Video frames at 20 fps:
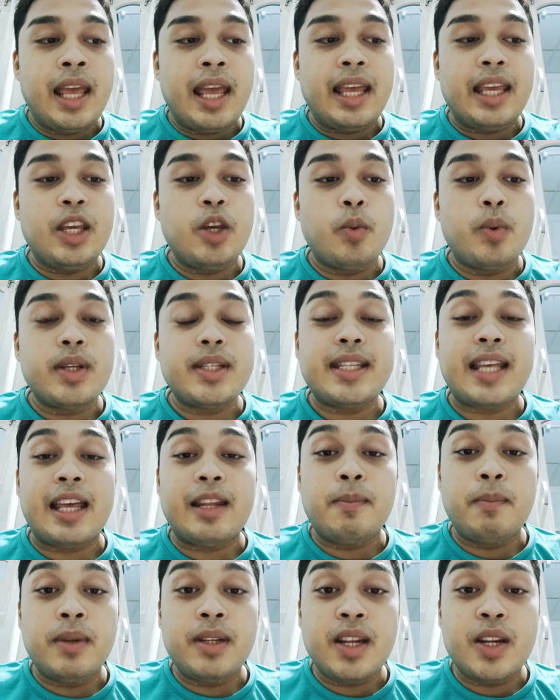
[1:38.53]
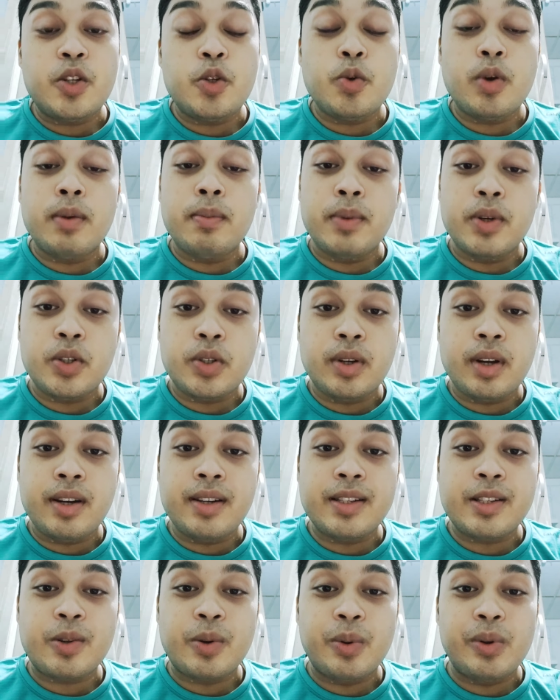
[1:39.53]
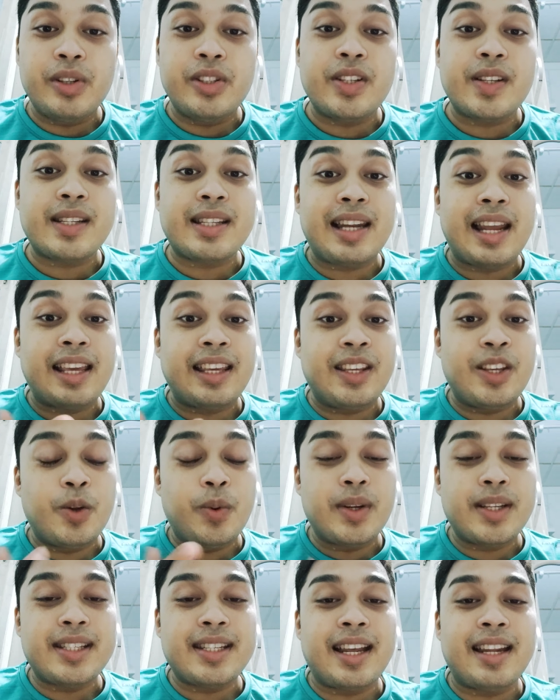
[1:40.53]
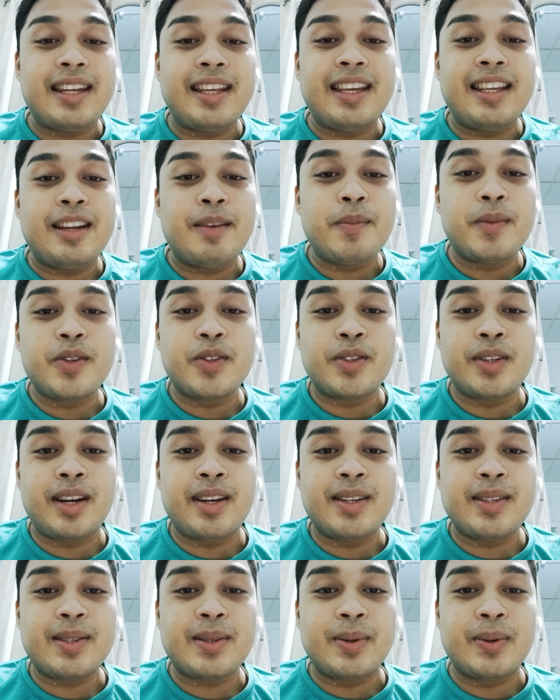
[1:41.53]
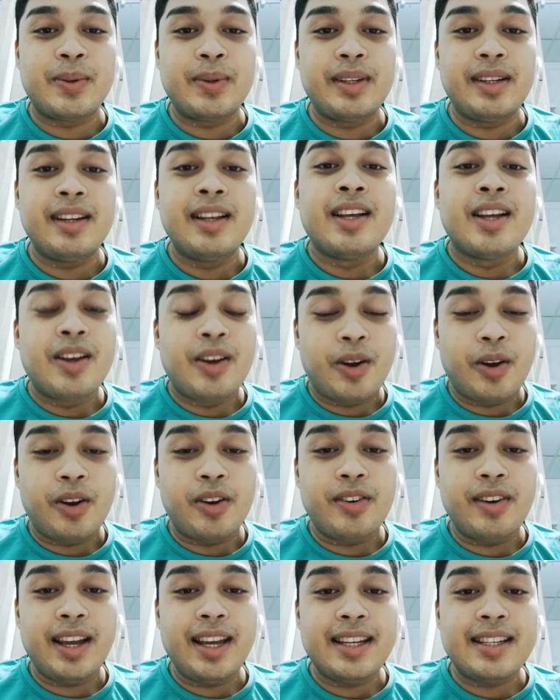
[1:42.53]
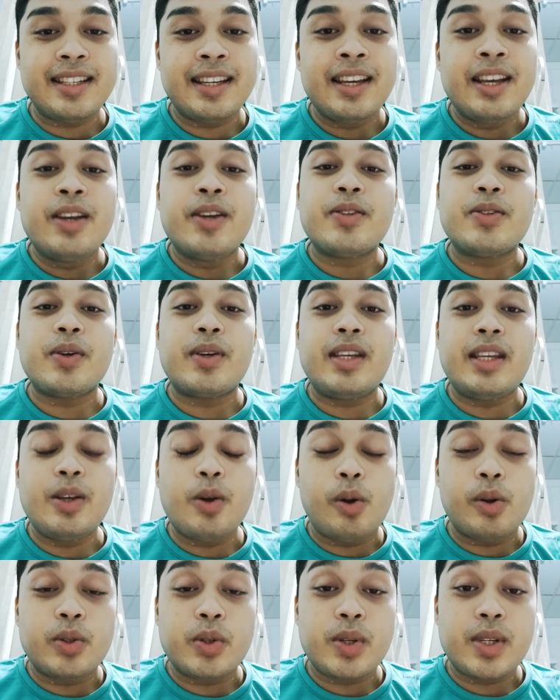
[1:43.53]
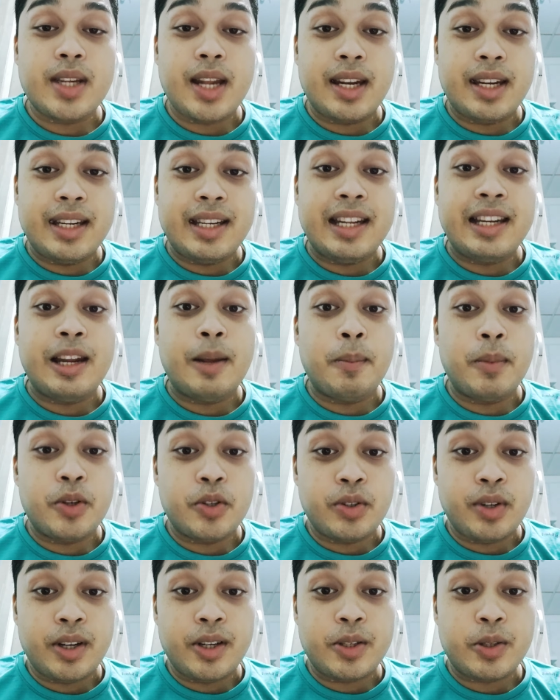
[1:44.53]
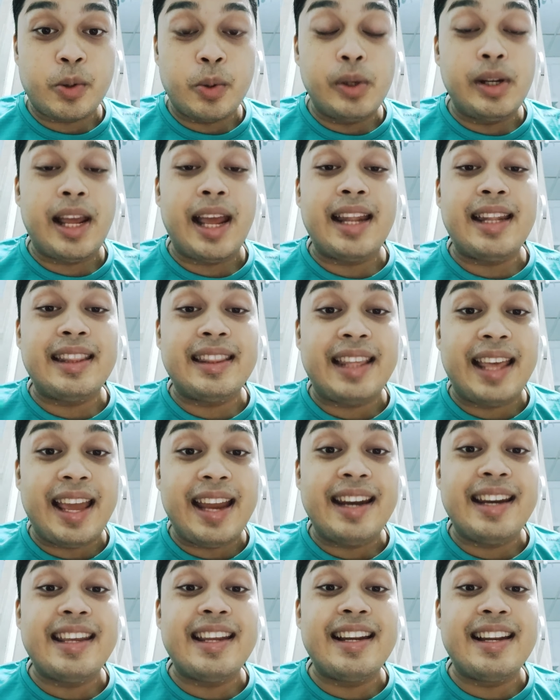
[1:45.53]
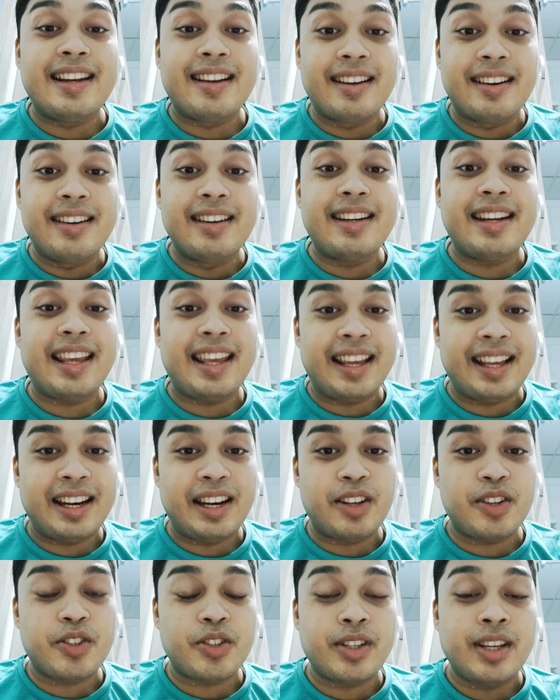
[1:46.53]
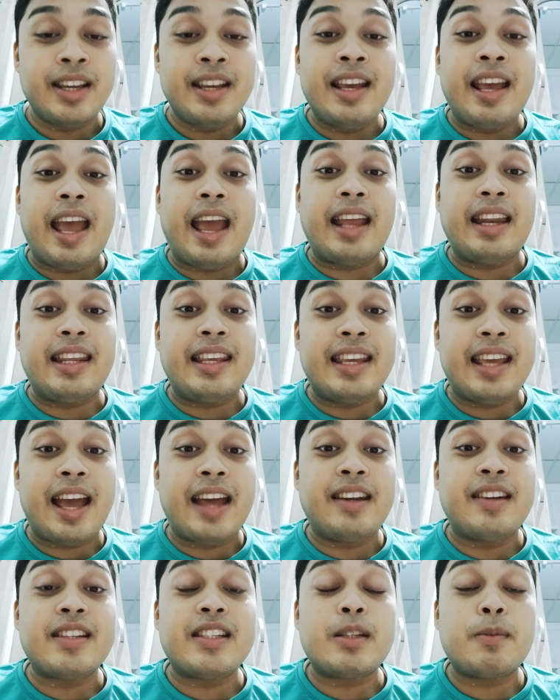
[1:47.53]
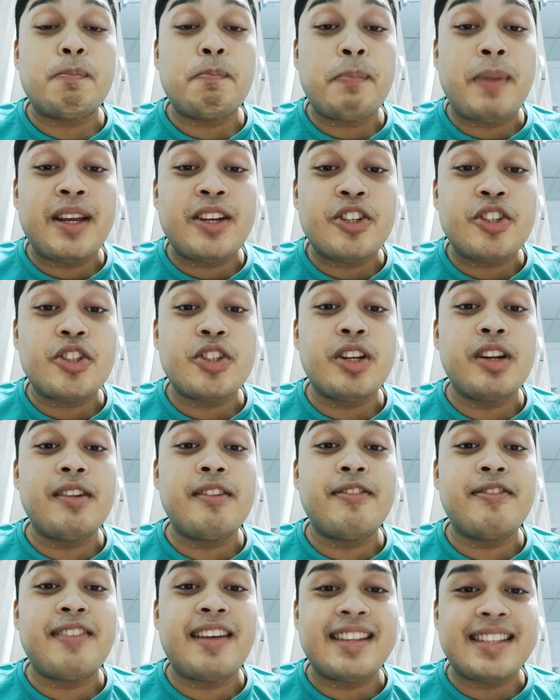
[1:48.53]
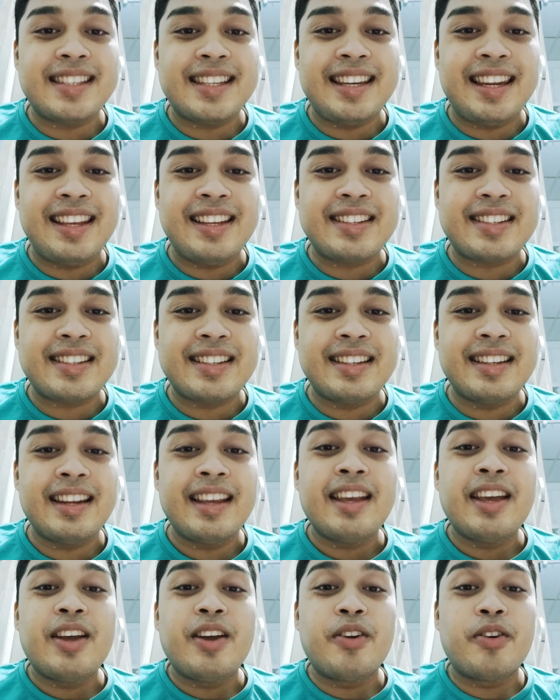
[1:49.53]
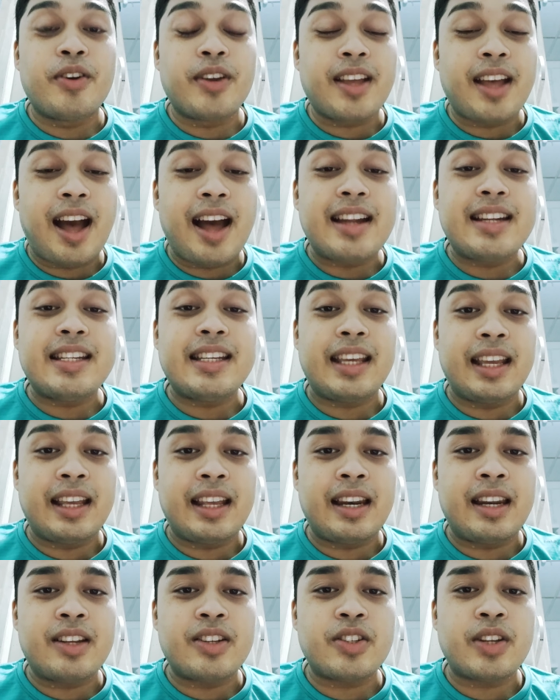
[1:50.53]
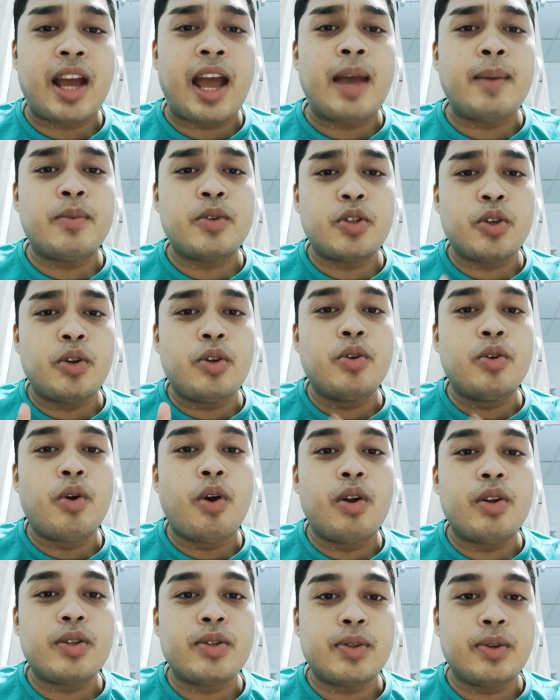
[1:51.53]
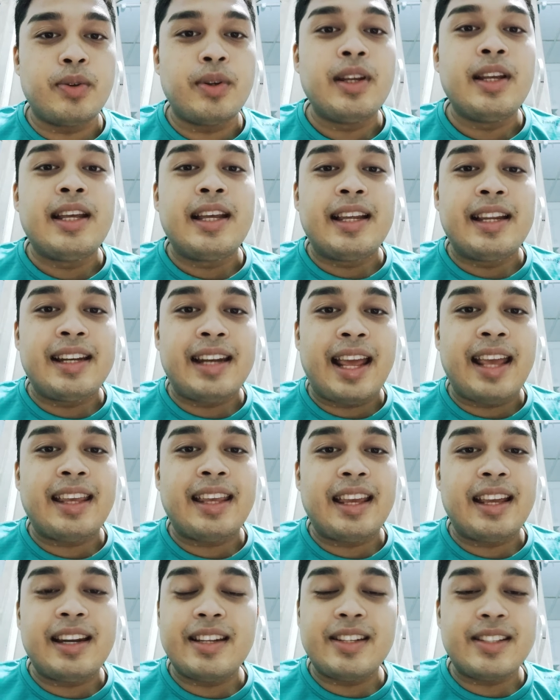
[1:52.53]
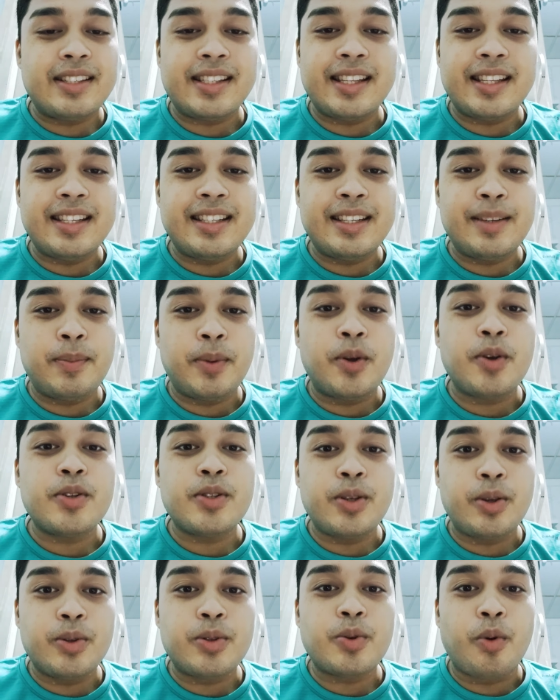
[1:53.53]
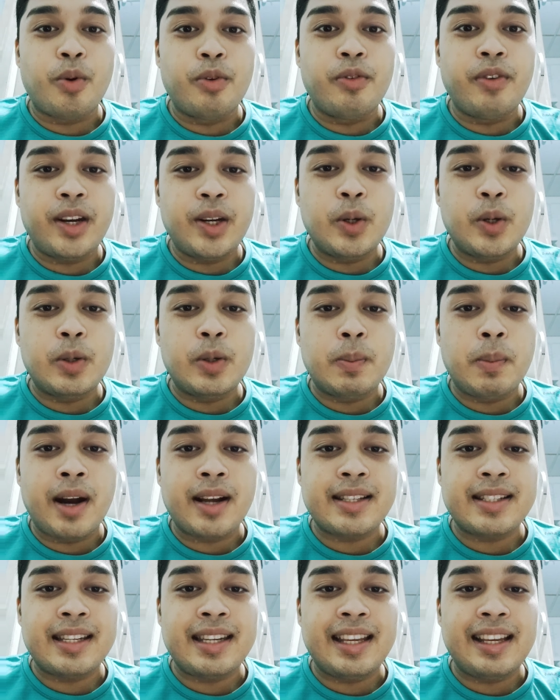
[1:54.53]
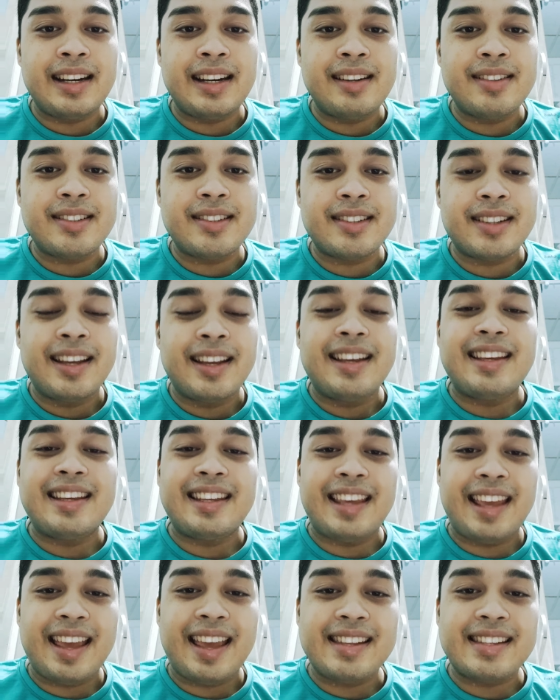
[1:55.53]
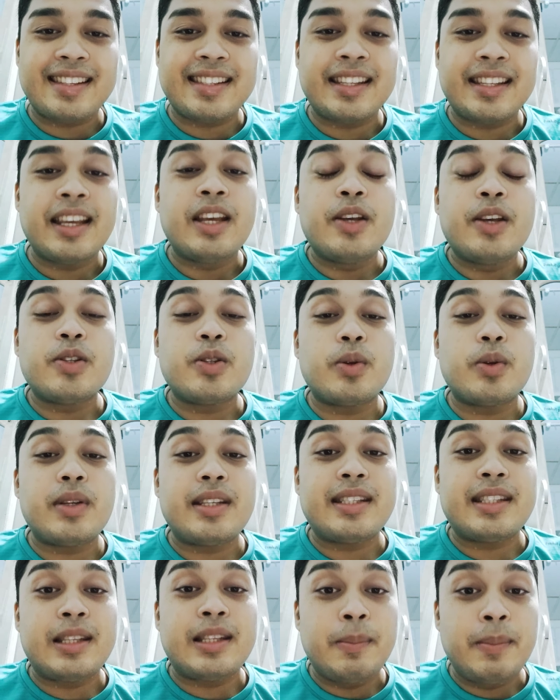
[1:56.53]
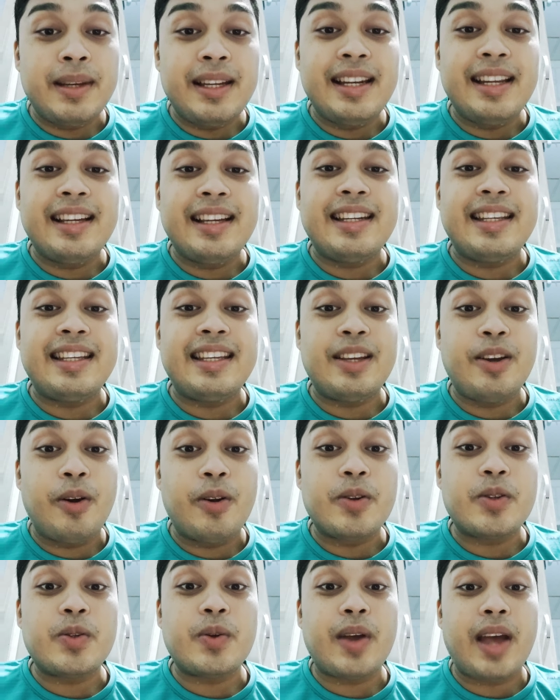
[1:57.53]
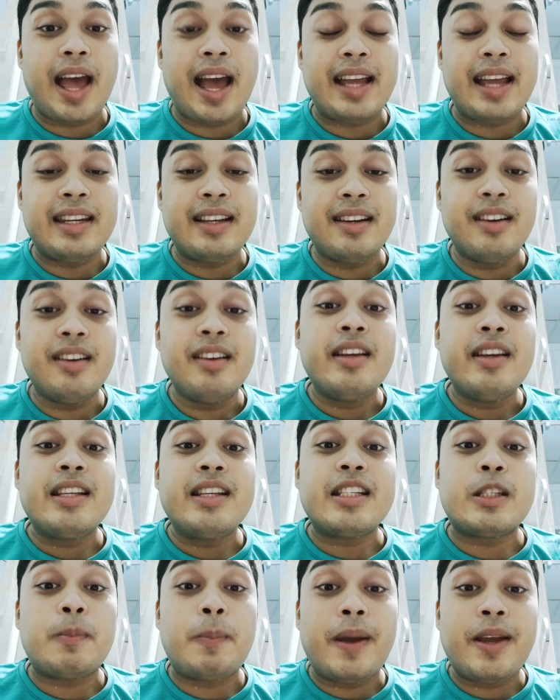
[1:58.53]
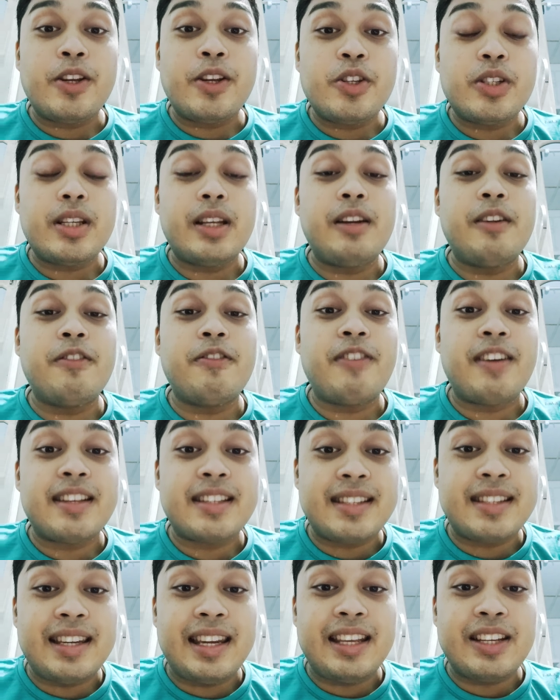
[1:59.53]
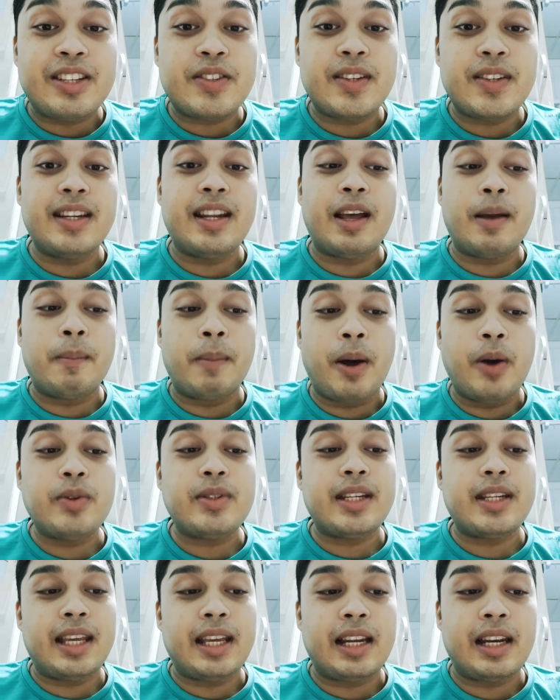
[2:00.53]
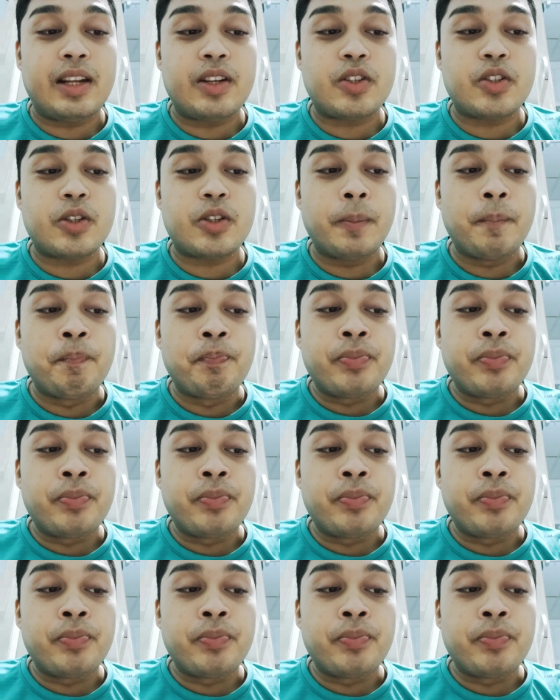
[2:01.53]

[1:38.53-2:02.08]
He was admitted to a missionary school just like you are studying in a missionary school. Alright, so he also studied in a missionary school and there he learned English. And he had a special fascination regarding English. I am sure you also like English, isn't it? Because you score very good marks in English. Yes. So similarly, he also had a special fascination about English.